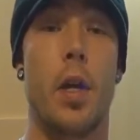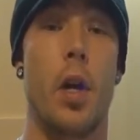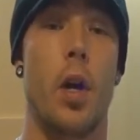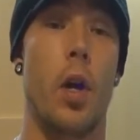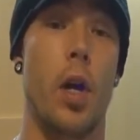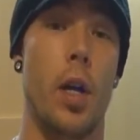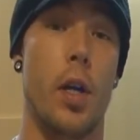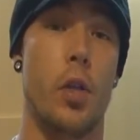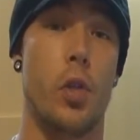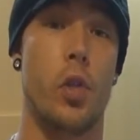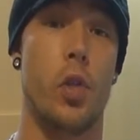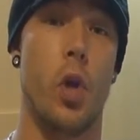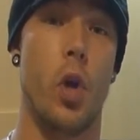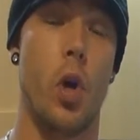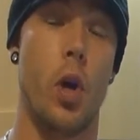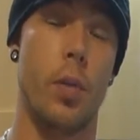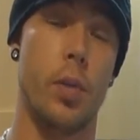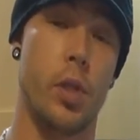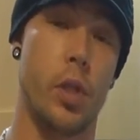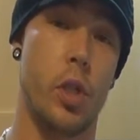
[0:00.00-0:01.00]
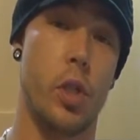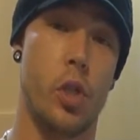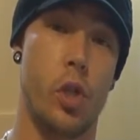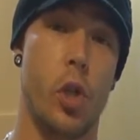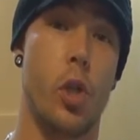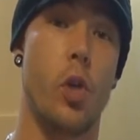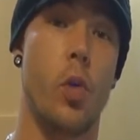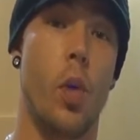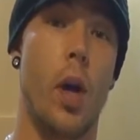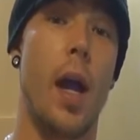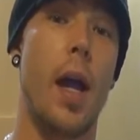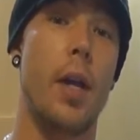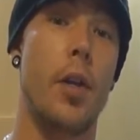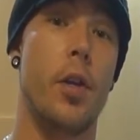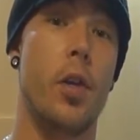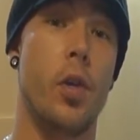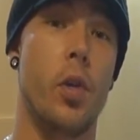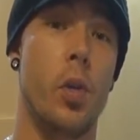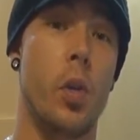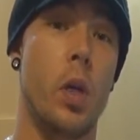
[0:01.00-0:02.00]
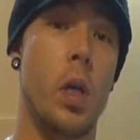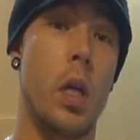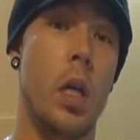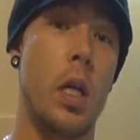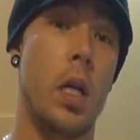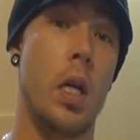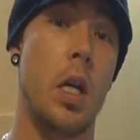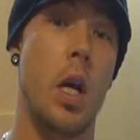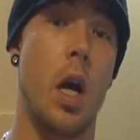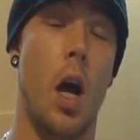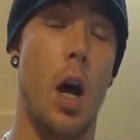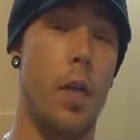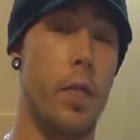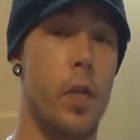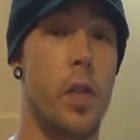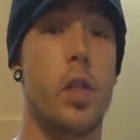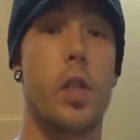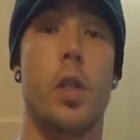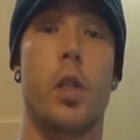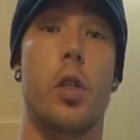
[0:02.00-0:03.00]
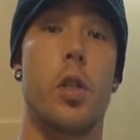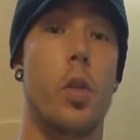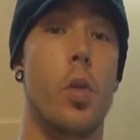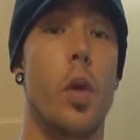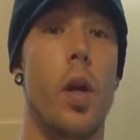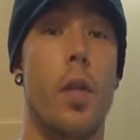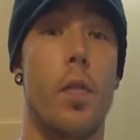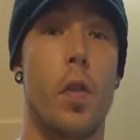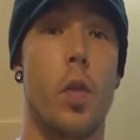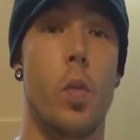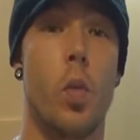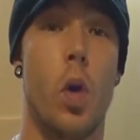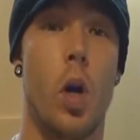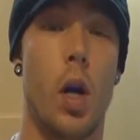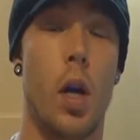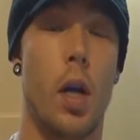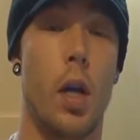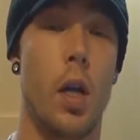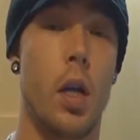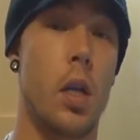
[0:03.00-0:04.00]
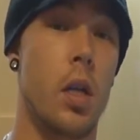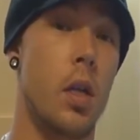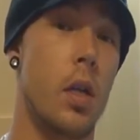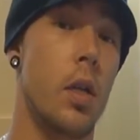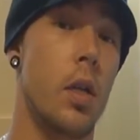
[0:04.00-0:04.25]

Alright, so I'm just going to show you what I do. Obviously you can do whatever you want.